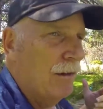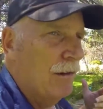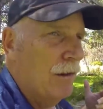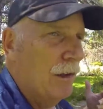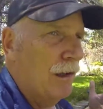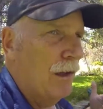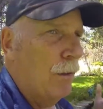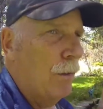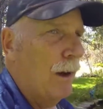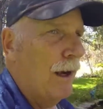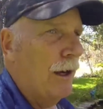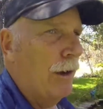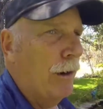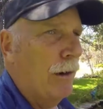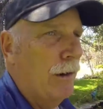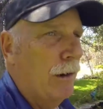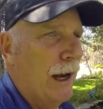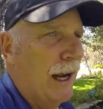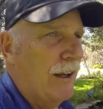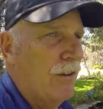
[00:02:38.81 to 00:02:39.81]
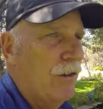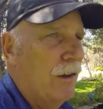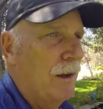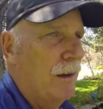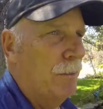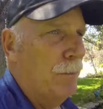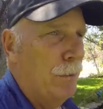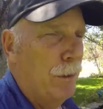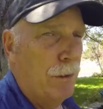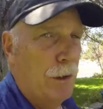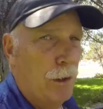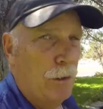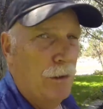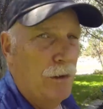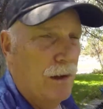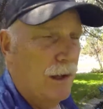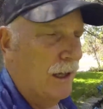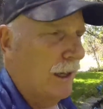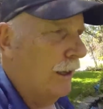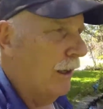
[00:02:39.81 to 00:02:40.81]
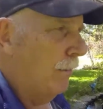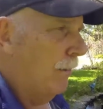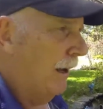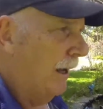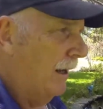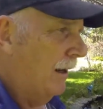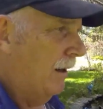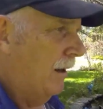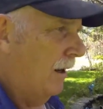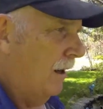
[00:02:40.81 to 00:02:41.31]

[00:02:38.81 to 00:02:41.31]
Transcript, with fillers: to the winter and actually produce a little bit.